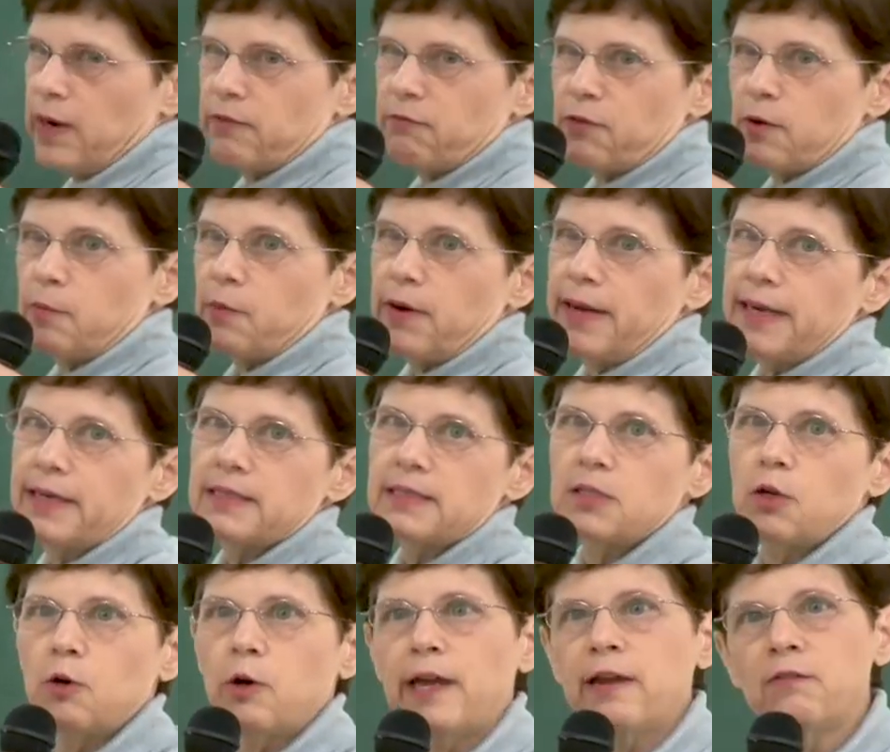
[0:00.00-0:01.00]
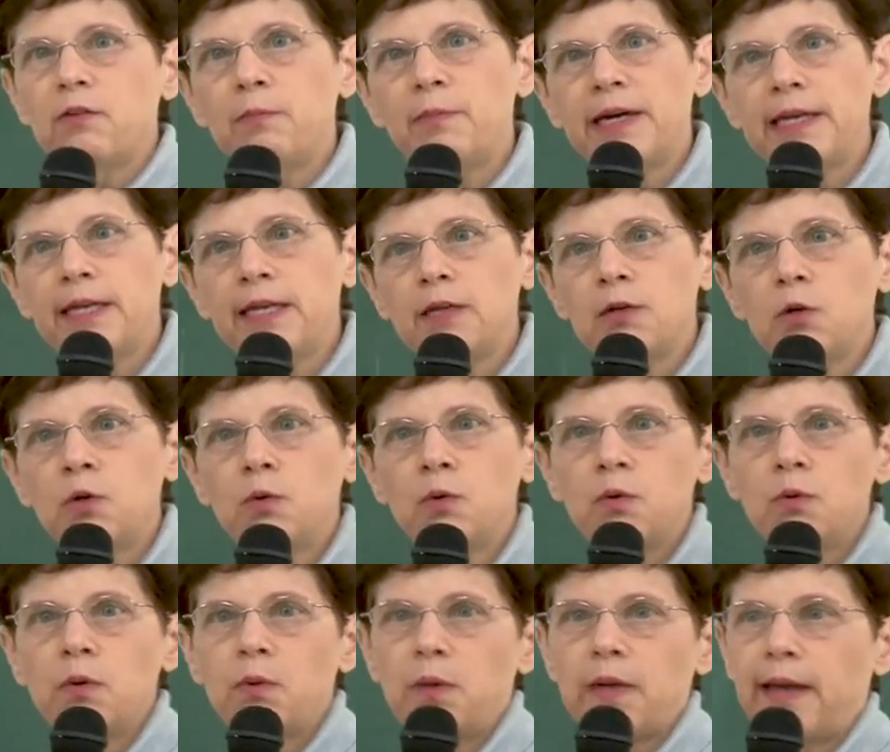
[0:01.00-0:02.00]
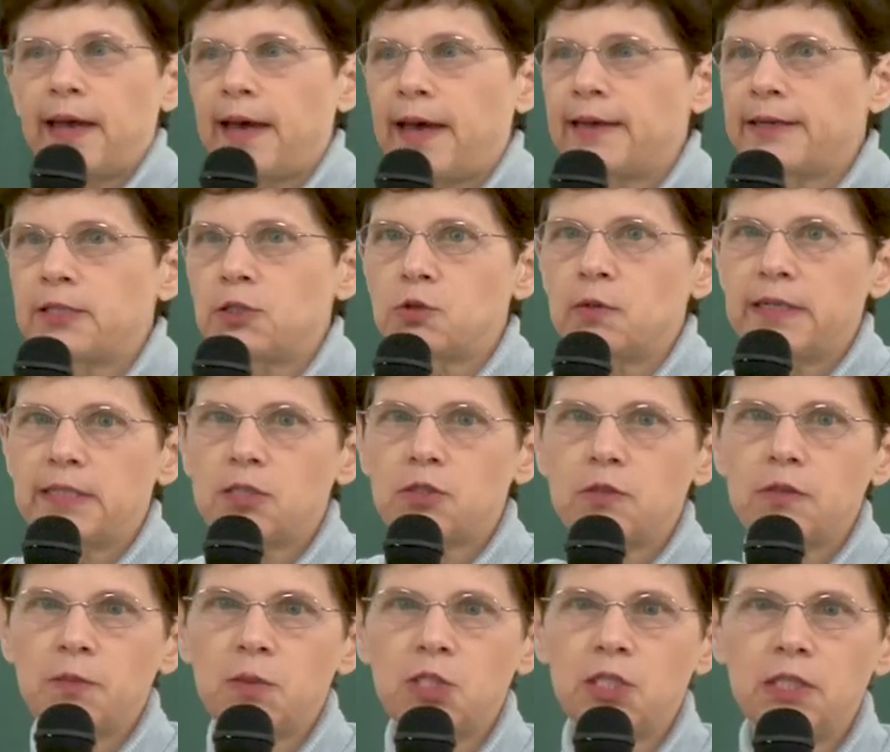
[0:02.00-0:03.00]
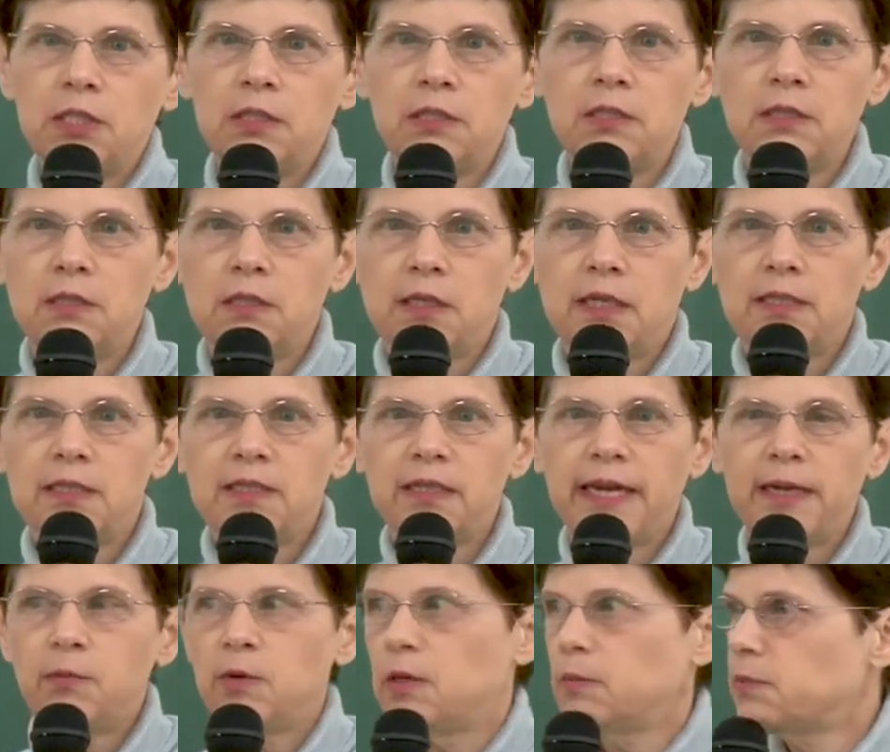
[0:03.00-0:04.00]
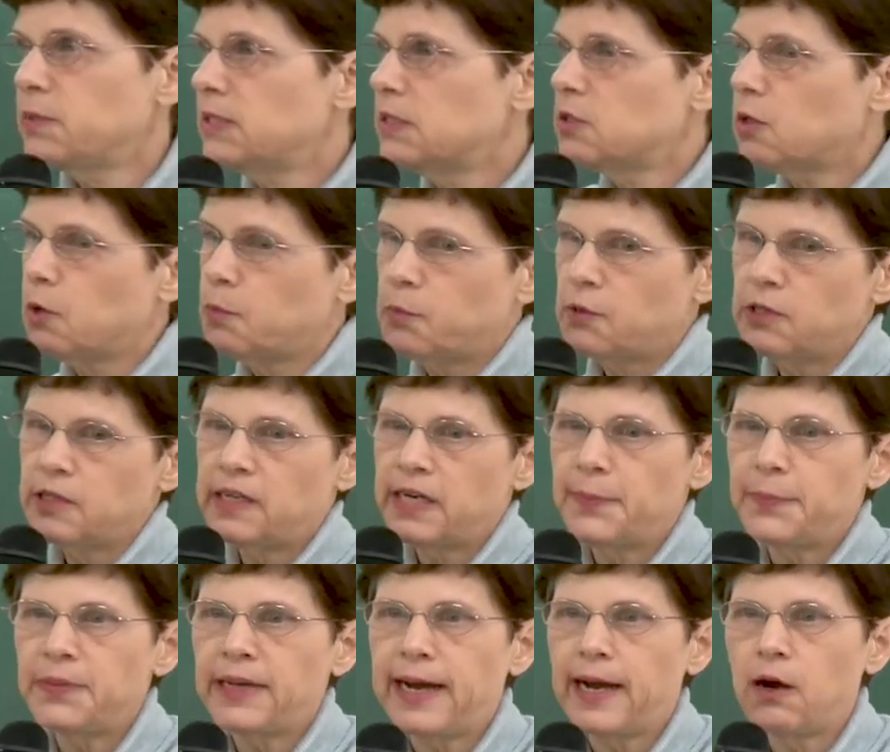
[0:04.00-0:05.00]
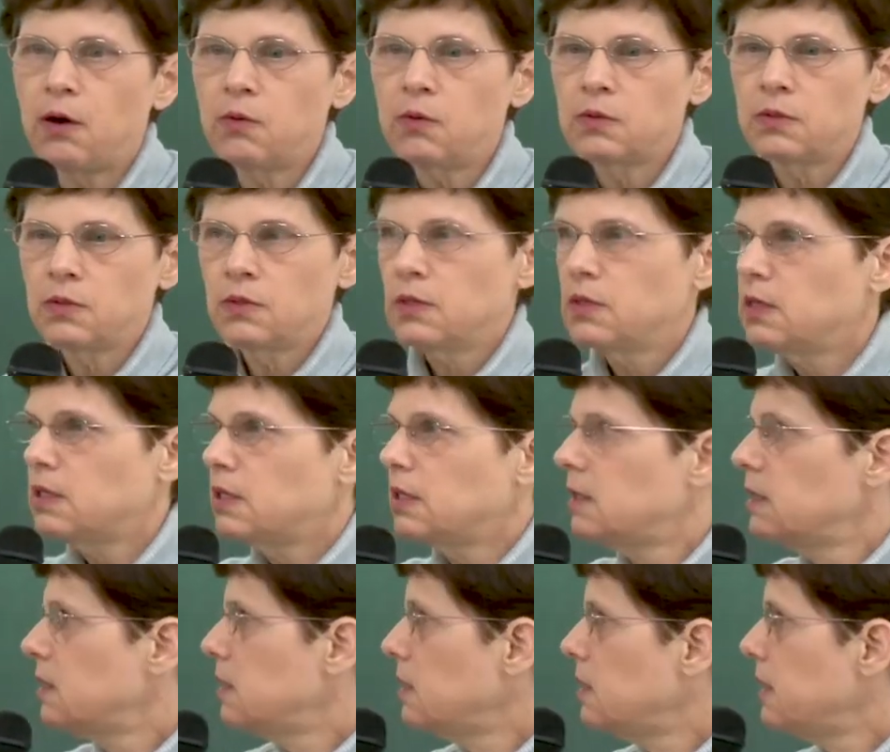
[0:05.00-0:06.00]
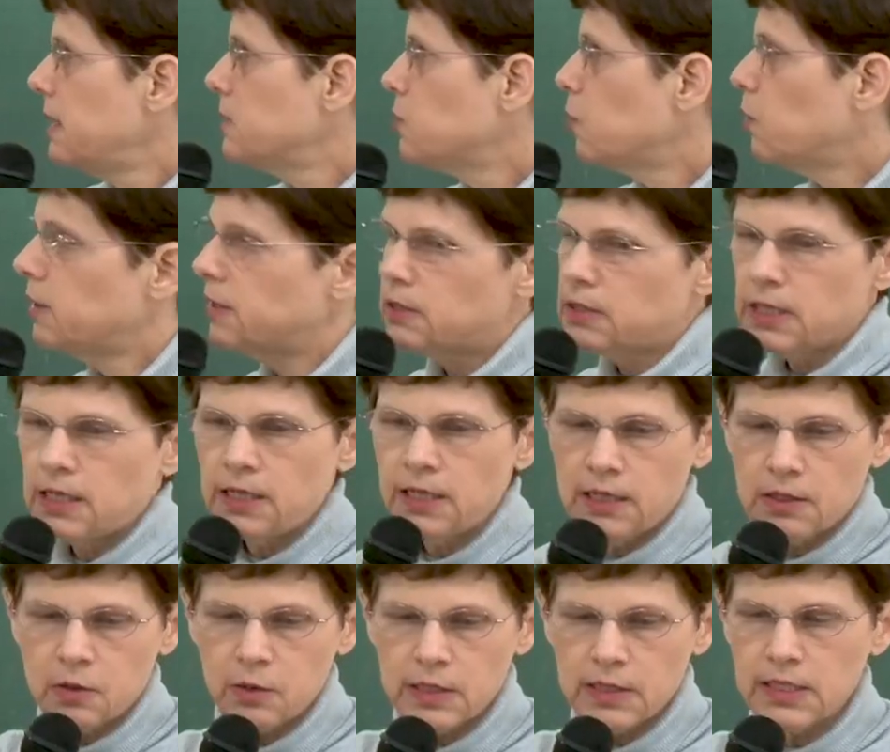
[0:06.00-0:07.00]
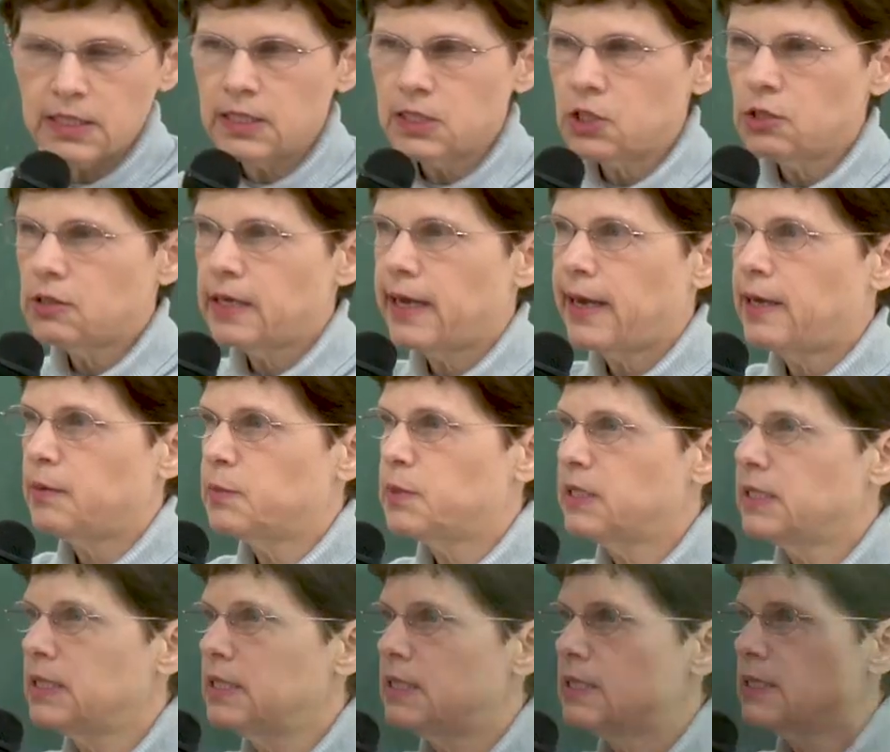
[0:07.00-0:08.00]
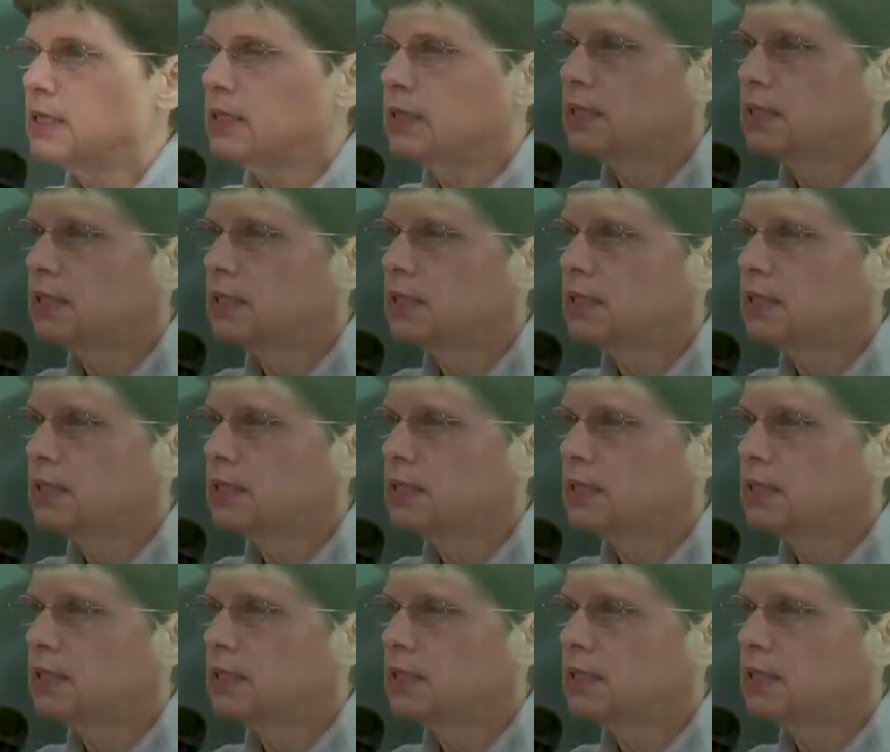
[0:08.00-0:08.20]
wait for break. So everybody who had a transcription assignment, please go put it up now, as orderly and quickly as you can, please.